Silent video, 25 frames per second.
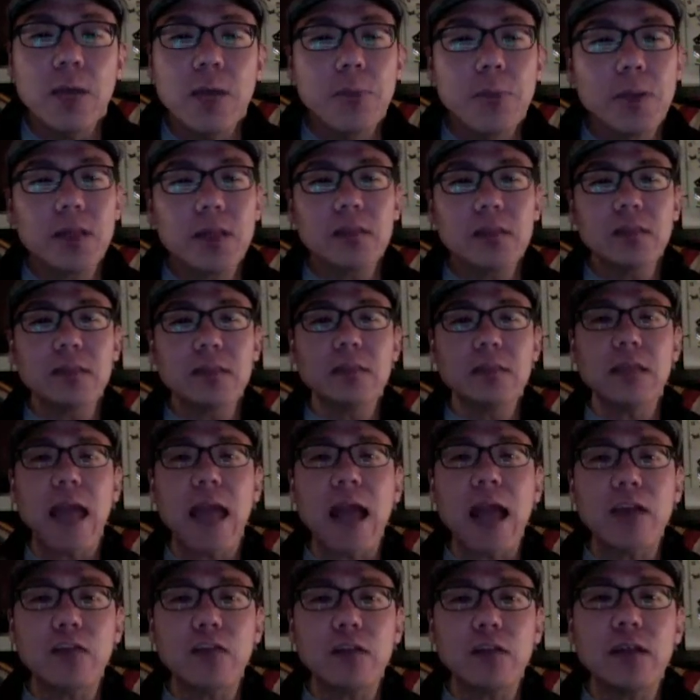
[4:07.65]
but it's
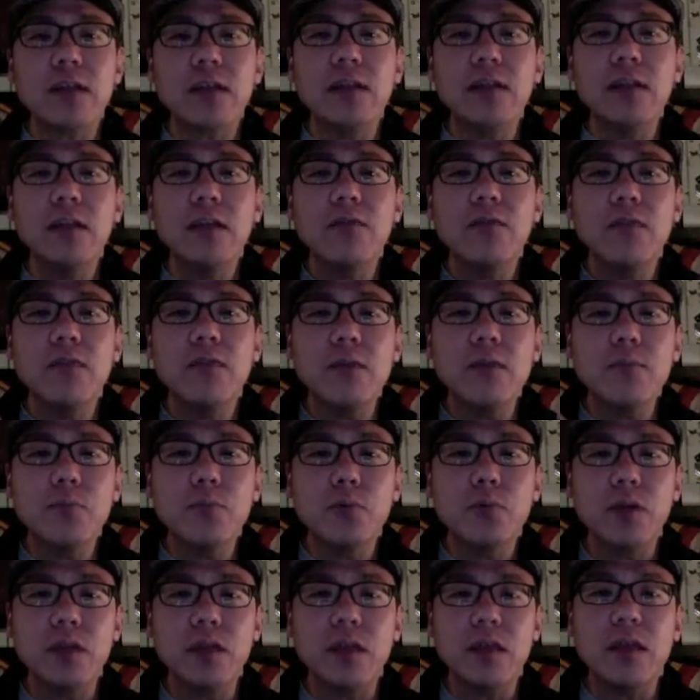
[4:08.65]
actually a living,
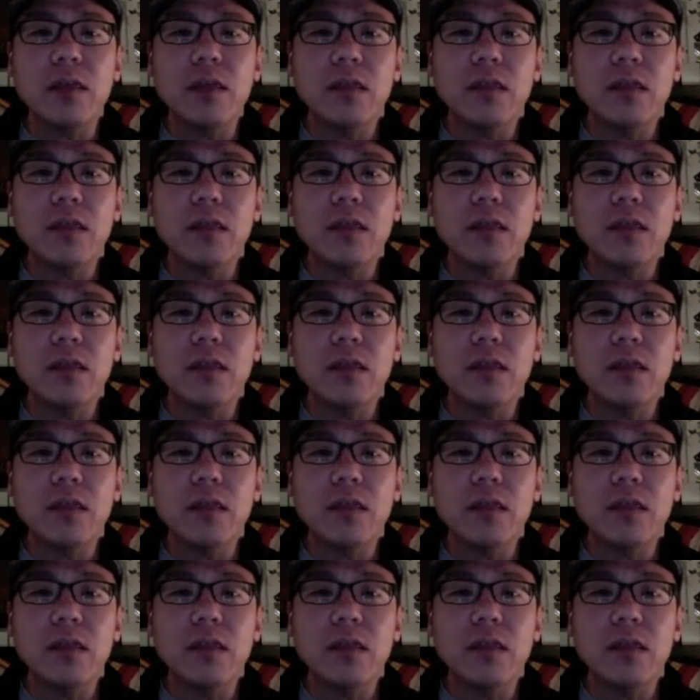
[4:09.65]
breathing